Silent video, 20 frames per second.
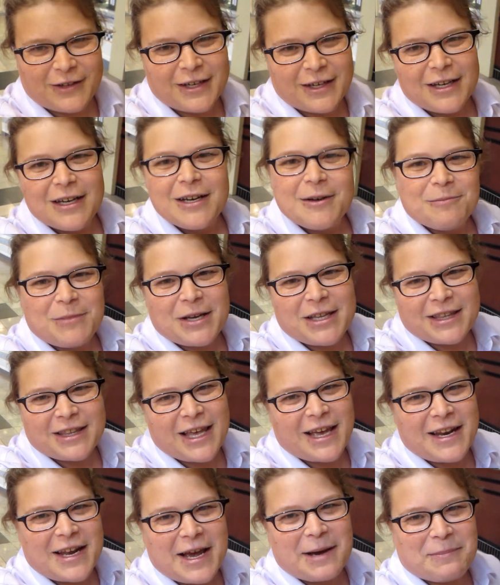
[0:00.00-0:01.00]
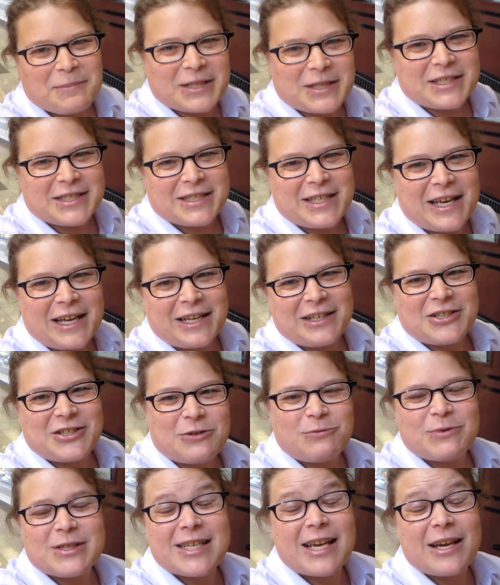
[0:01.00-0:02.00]
Yes. But that happens, and
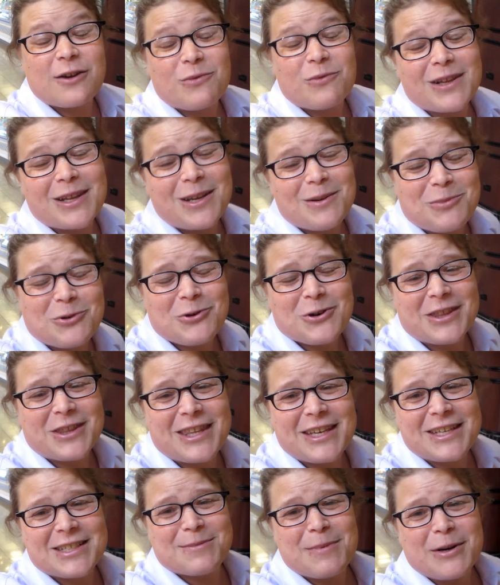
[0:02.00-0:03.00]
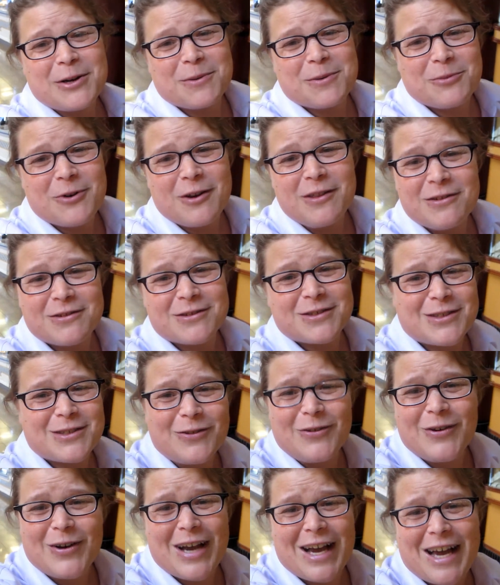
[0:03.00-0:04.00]
she was saying really important things about her brother, so